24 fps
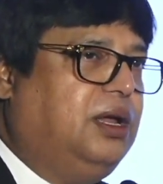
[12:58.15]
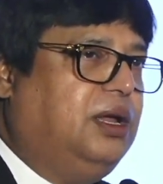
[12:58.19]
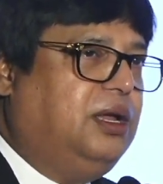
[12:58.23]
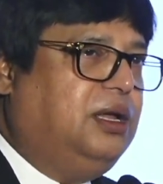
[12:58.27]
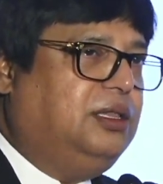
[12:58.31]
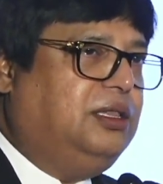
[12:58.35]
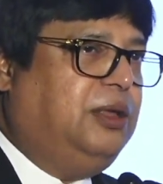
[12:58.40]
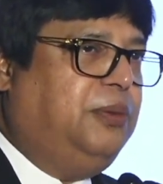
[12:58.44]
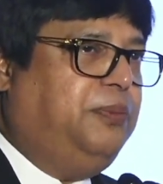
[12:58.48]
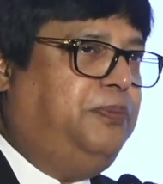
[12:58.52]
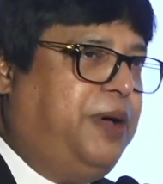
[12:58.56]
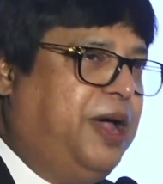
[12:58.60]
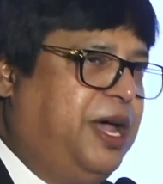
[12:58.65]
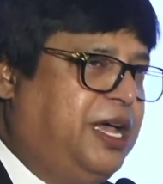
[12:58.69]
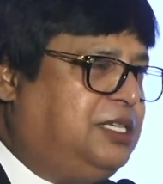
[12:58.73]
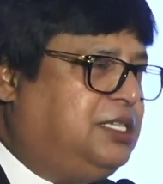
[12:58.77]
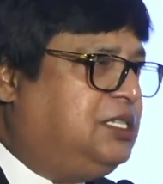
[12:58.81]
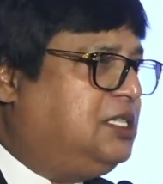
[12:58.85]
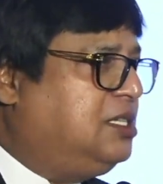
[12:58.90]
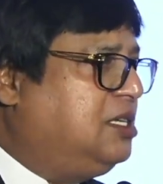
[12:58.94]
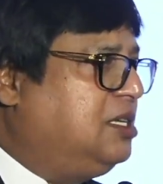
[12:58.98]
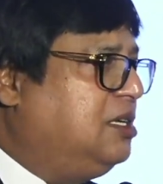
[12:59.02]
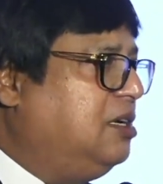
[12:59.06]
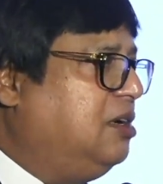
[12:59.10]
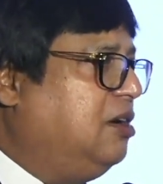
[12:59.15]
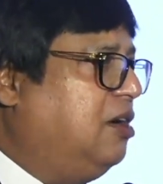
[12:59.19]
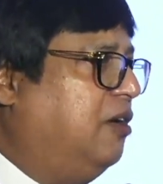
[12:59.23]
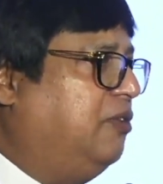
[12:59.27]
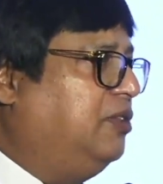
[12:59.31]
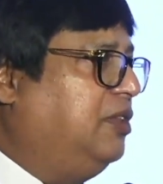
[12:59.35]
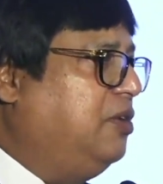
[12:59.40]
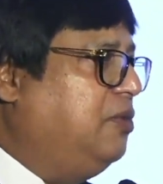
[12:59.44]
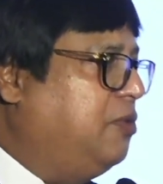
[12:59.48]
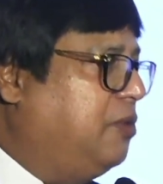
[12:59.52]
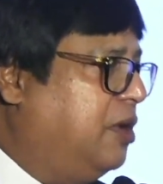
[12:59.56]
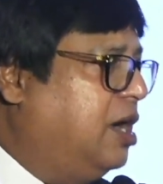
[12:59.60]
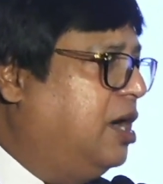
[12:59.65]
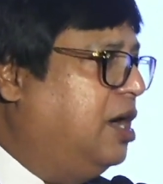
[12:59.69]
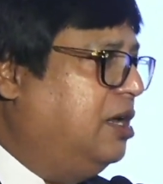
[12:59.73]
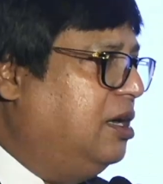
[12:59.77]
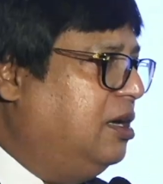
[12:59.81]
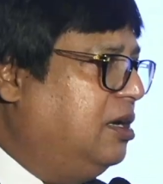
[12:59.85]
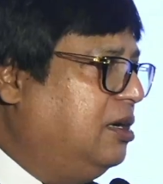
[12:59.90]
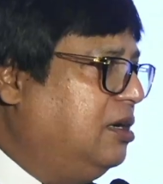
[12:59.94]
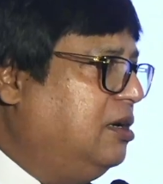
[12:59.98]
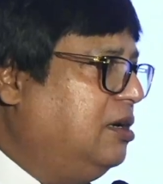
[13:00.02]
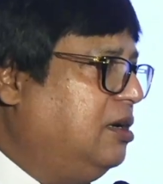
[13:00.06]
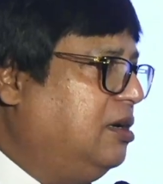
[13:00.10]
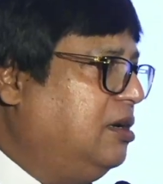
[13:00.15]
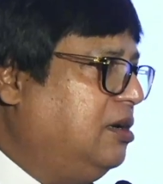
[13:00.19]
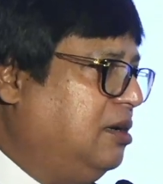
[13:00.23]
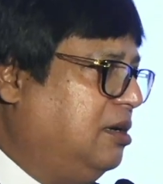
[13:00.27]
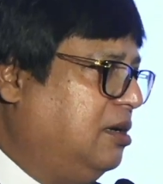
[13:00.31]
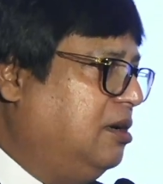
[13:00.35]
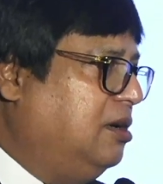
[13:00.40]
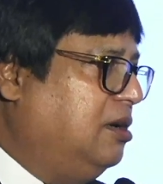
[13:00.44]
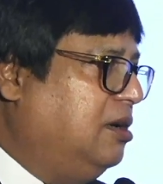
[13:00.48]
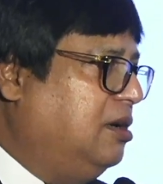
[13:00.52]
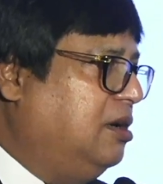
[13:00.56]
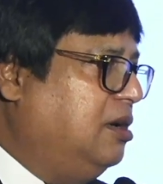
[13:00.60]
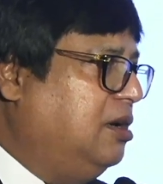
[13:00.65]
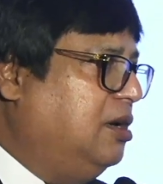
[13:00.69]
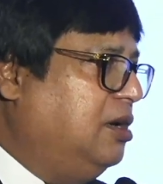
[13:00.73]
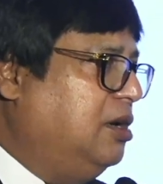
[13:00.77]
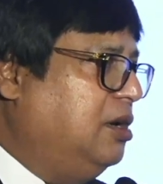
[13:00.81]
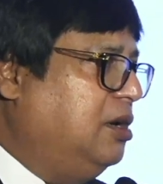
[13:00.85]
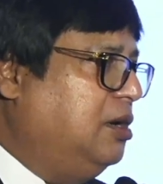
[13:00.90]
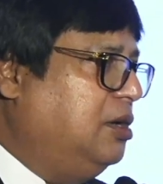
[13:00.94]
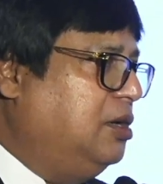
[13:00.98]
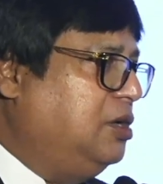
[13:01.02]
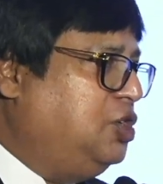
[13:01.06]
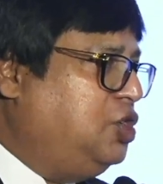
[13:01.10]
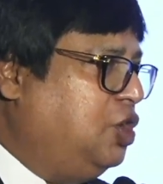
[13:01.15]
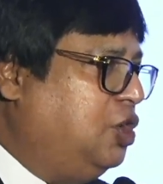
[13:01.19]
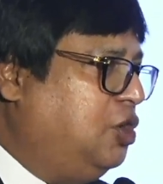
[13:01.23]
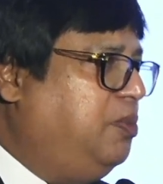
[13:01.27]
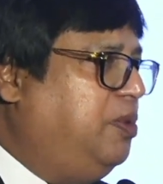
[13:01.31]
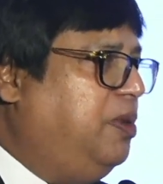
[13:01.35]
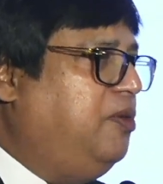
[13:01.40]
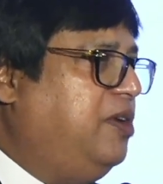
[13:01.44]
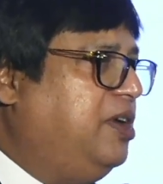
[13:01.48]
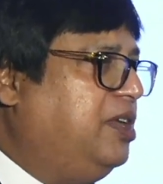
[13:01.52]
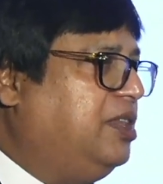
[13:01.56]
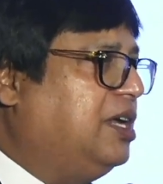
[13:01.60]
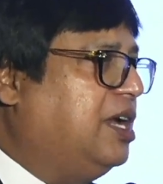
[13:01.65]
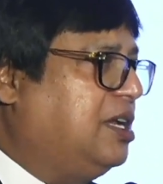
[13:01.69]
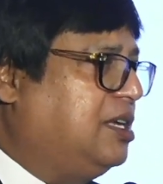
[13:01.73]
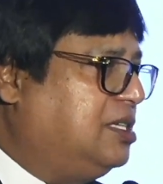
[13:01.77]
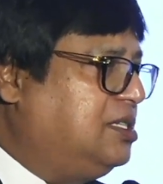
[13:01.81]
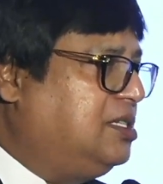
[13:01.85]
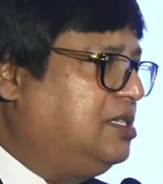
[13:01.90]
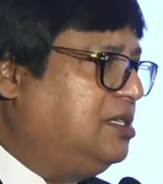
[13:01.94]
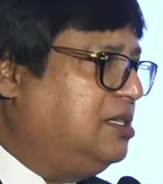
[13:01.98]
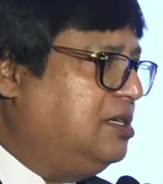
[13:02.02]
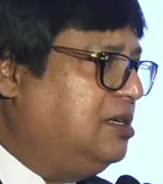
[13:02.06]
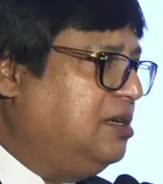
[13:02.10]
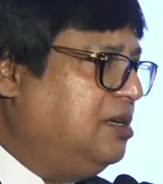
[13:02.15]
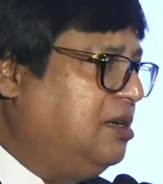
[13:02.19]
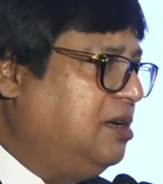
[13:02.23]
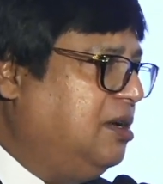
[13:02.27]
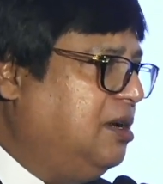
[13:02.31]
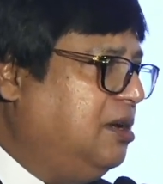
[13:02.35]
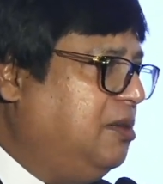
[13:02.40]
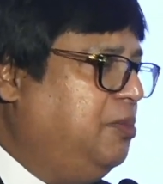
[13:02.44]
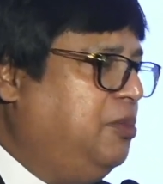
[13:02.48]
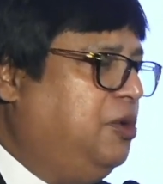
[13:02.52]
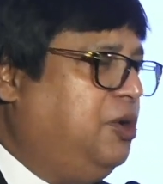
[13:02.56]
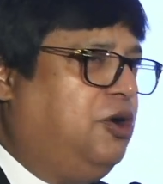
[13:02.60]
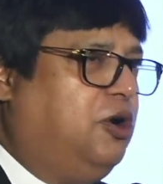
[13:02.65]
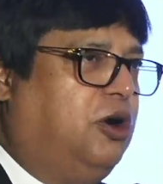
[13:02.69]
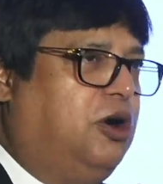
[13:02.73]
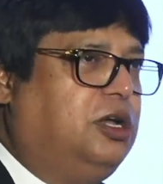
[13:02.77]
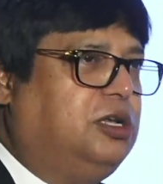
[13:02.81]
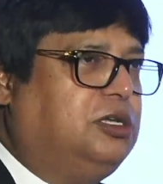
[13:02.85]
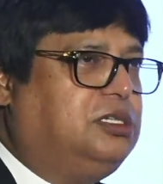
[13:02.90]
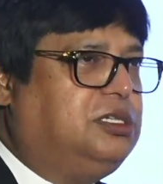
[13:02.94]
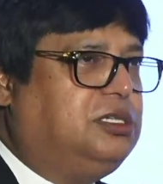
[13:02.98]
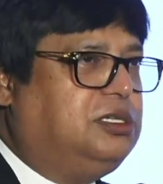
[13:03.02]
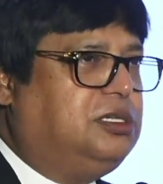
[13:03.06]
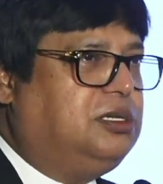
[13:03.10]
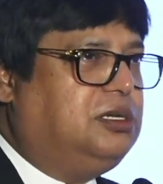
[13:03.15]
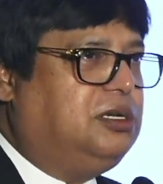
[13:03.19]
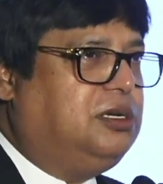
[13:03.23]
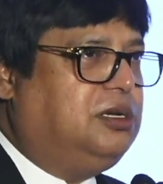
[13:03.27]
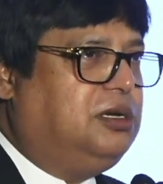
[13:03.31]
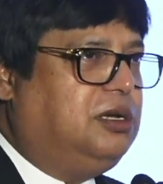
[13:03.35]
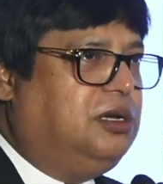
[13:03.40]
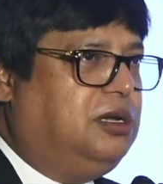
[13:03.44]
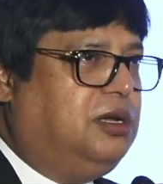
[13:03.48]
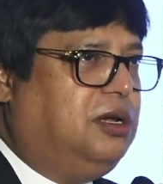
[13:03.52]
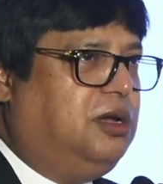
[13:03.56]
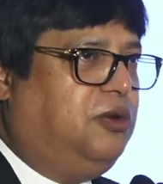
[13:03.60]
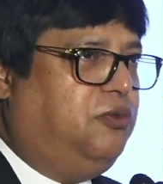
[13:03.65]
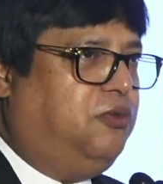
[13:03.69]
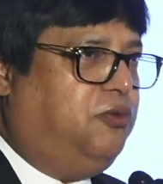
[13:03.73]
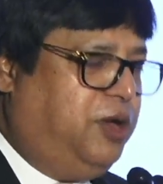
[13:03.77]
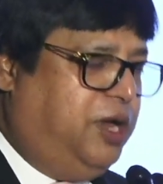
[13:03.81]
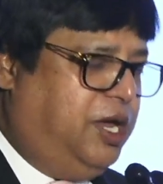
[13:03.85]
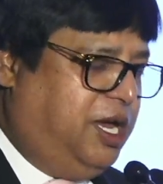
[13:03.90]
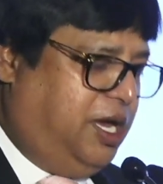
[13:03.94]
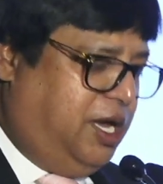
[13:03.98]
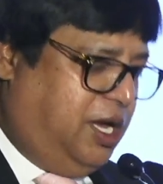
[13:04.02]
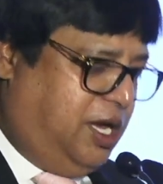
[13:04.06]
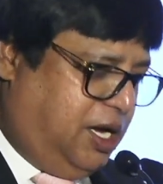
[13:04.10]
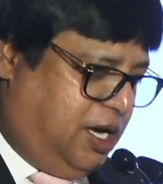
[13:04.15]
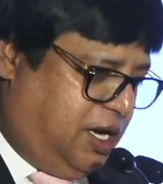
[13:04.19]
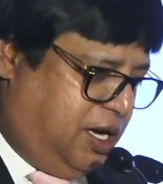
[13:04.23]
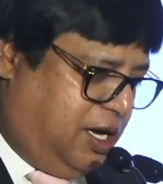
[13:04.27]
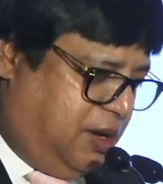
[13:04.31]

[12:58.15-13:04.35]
The best of the world should be with us because we